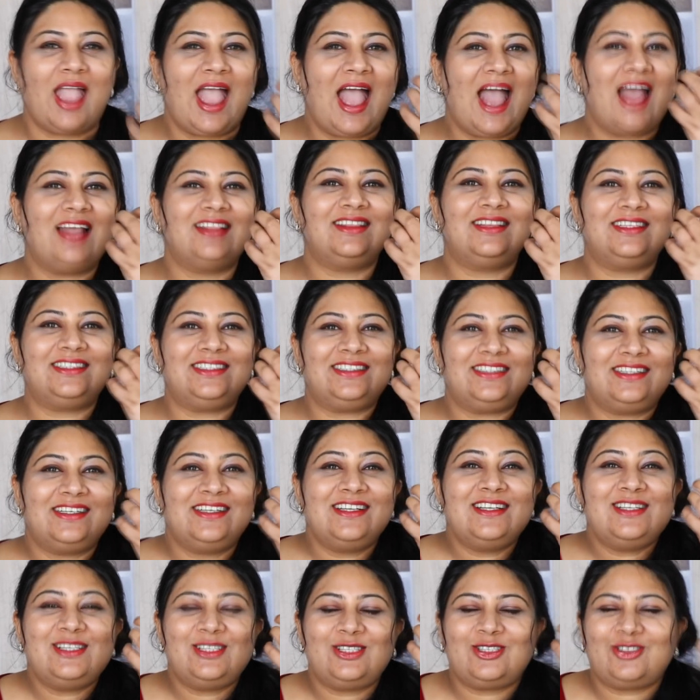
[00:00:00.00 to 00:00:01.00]
and the
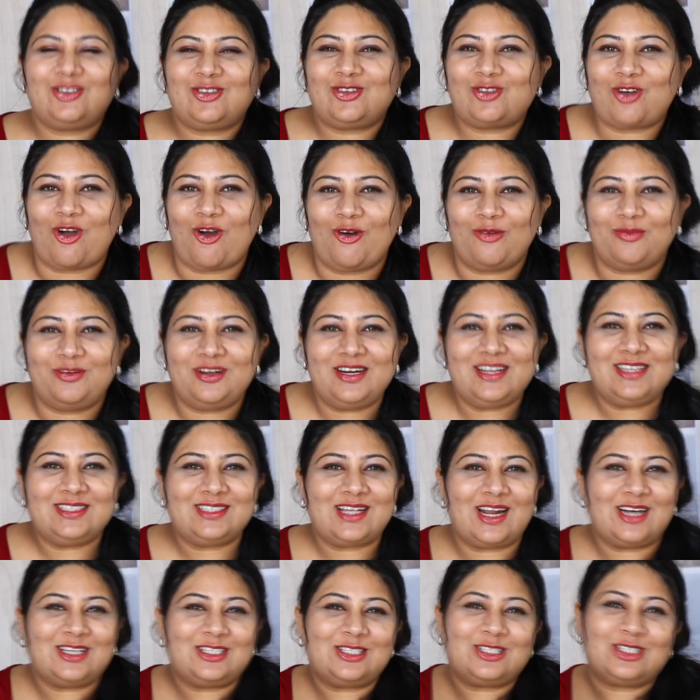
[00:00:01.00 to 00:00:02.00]
strawberries
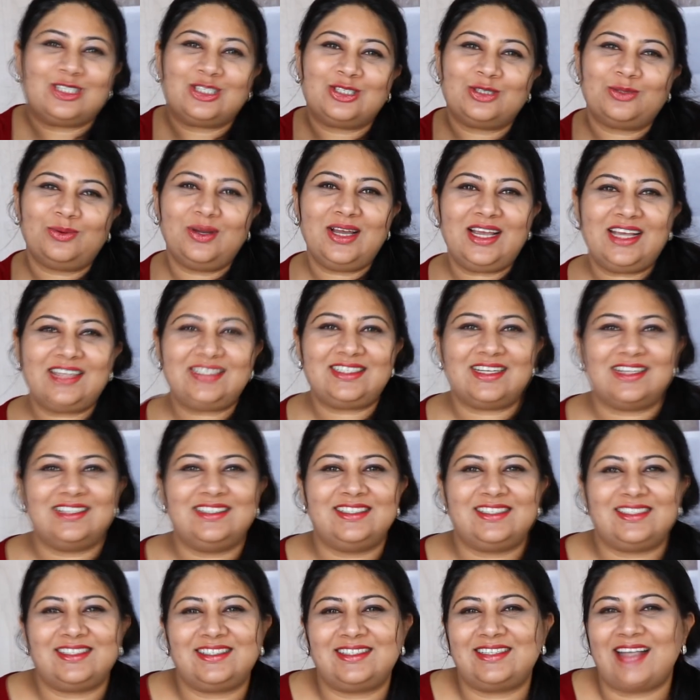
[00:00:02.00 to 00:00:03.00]
are sweet
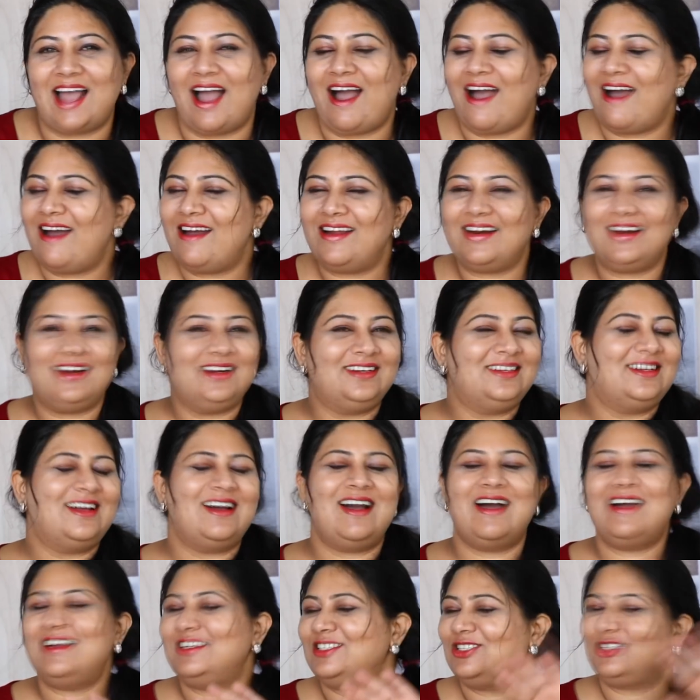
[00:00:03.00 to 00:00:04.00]
and sour and
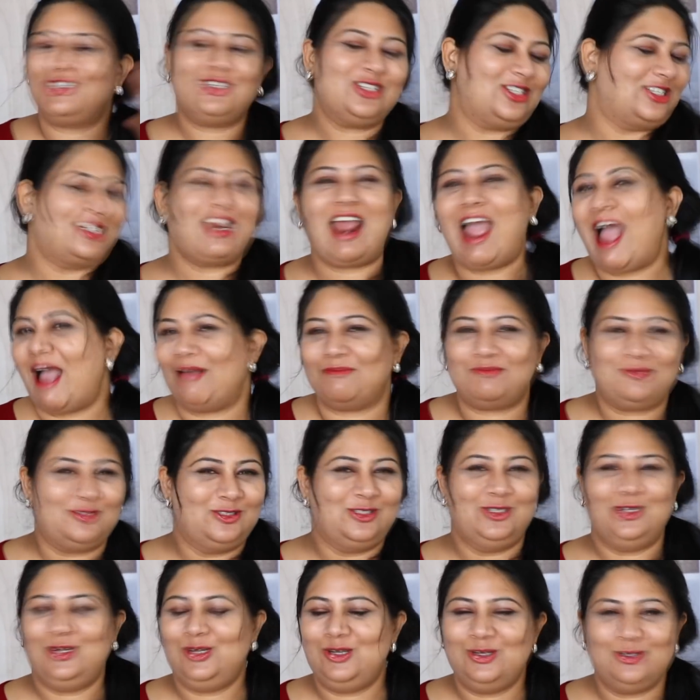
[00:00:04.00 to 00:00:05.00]
just
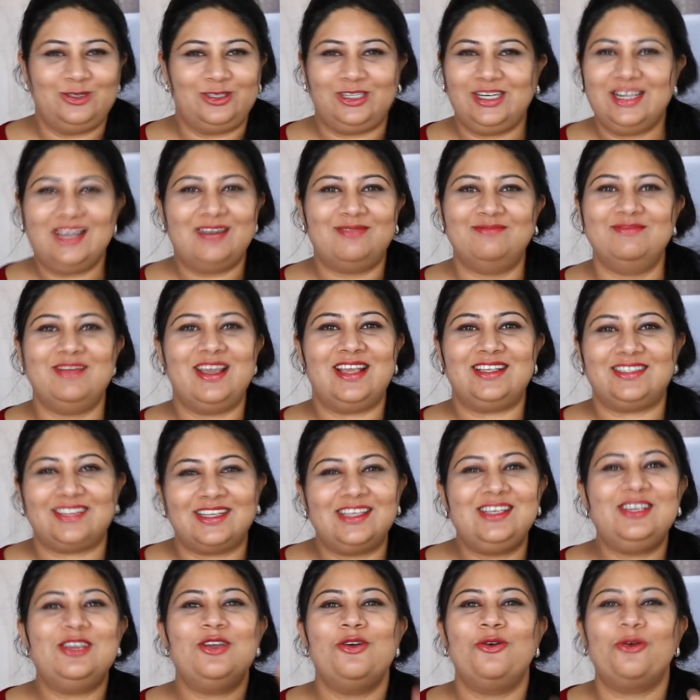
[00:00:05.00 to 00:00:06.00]
absolutely
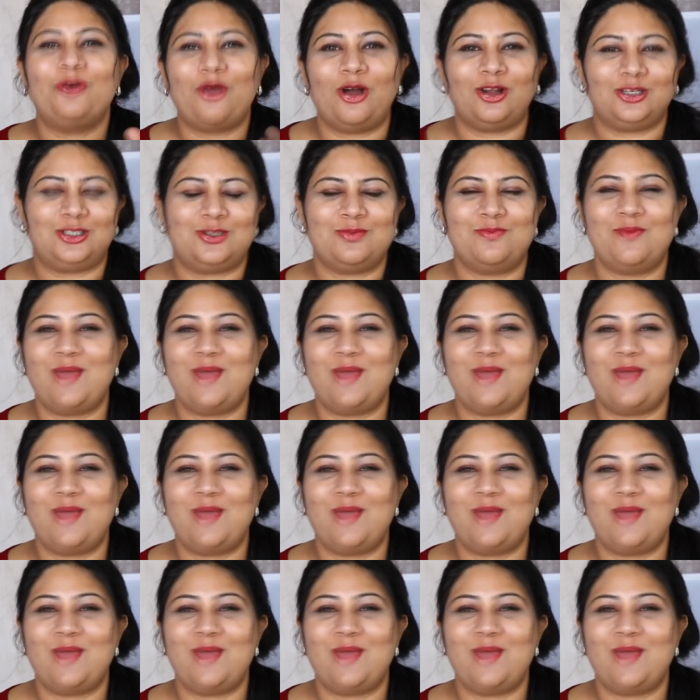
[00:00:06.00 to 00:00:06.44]
amazing. You got to